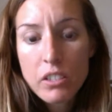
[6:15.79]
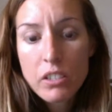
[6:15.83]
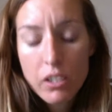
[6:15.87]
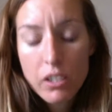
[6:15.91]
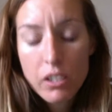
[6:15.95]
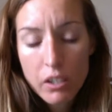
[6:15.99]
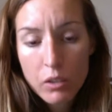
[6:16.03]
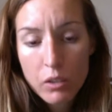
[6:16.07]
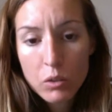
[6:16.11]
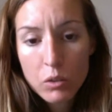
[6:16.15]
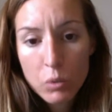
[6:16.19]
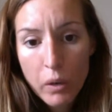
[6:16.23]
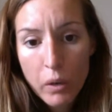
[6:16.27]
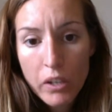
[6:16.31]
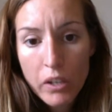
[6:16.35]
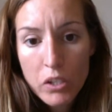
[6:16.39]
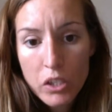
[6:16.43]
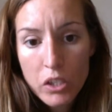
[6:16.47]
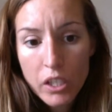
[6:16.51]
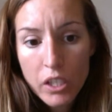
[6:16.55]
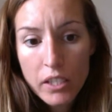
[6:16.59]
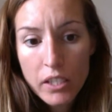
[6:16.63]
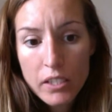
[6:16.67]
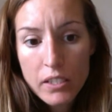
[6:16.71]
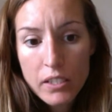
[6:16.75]
to those
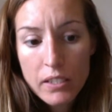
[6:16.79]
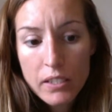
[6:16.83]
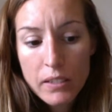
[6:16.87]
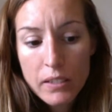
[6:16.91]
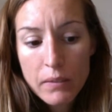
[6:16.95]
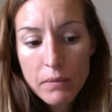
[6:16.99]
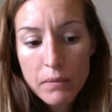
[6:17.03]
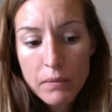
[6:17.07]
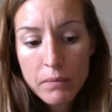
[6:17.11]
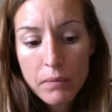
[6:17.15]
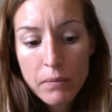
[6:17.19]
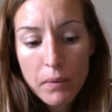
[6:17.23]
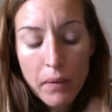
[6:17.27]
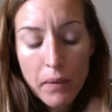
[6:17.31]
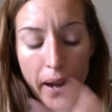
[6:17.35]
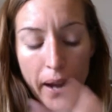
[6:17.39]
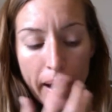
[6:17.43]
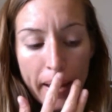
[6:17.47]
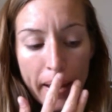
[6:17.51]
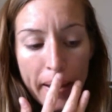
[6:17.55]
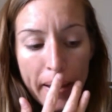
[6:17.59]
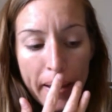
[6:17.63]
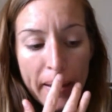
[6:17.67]
questions, right?